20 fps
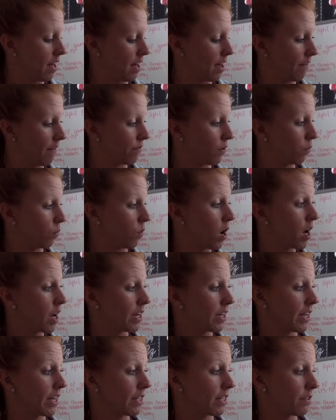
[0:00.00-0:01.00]
If the
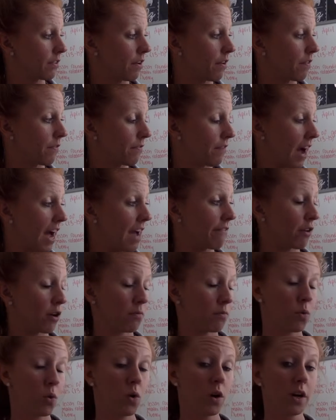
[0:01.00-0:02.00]
1 is 5
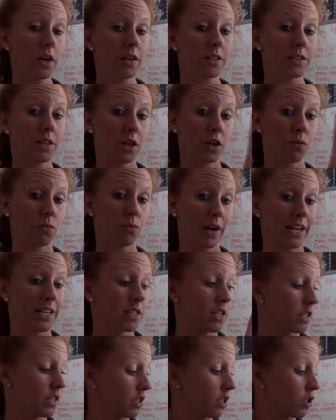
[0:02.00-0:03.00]
or more, it's going to
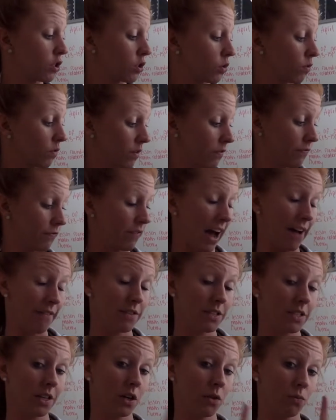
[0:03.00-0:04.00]
raise it. The
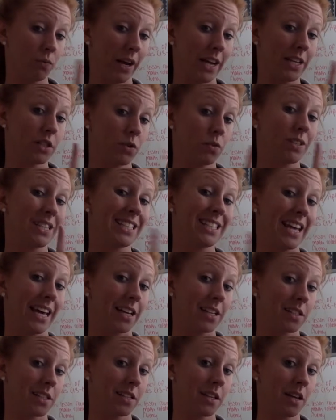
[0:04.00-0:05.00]
5 is going to raise to a
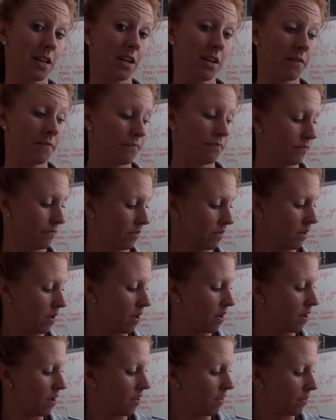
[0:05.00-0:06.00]
6.
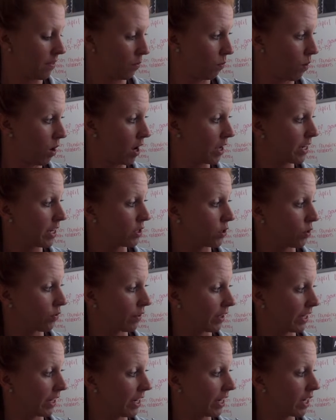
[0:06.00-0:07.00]
The 1 is
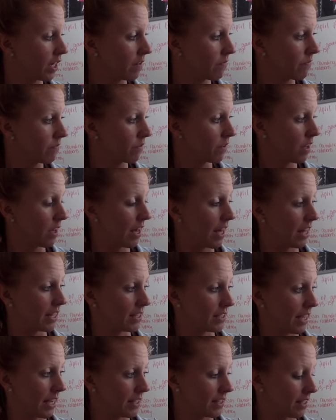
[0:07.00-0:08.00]
over here.
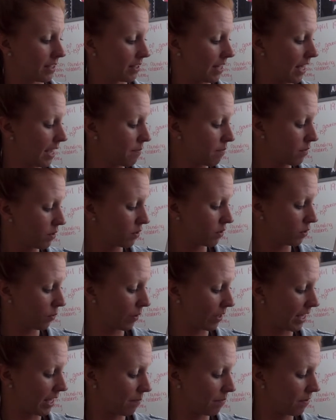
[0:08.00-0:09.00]
It stays the same,
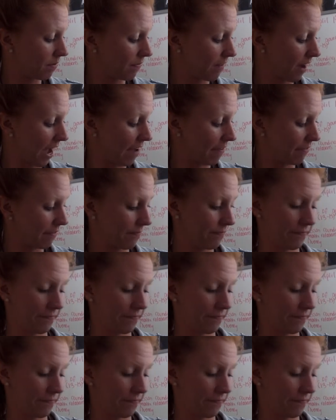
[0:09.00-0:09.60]
so we keep the 5.